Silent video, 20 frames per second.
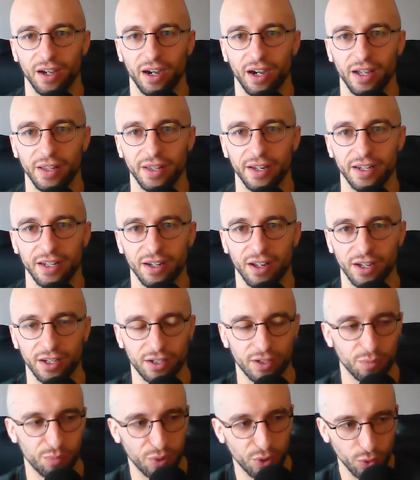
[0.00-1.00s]
And then he like
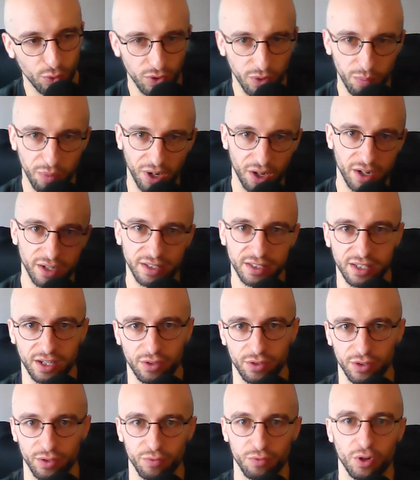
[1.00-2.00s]
pulled the blinds down
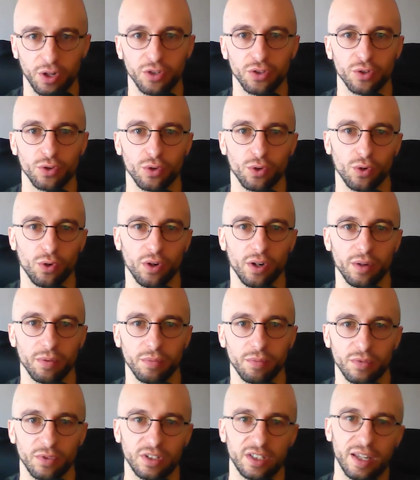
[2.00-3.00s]
on the front door and
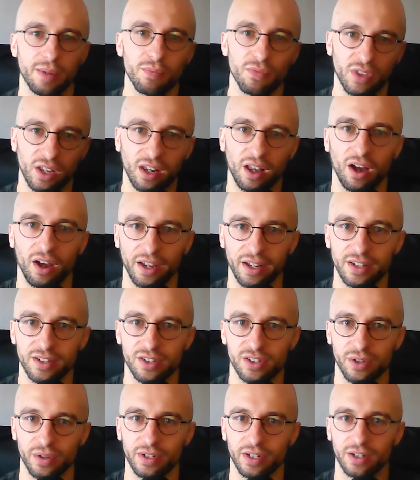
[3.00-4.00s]
dimmed the lights
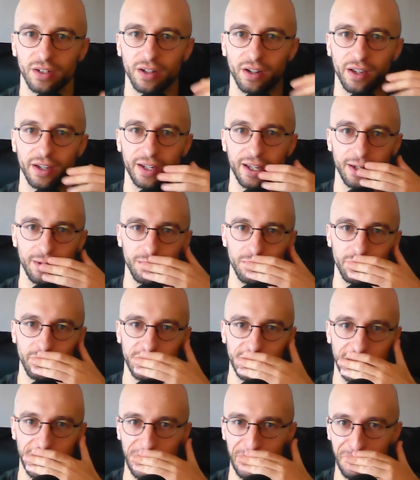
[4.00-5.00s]
so it didn't look like anyone
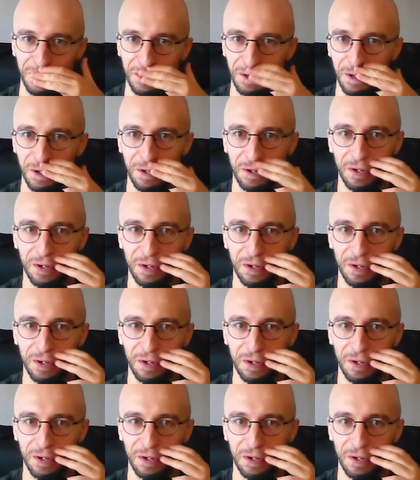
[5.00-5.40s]
was in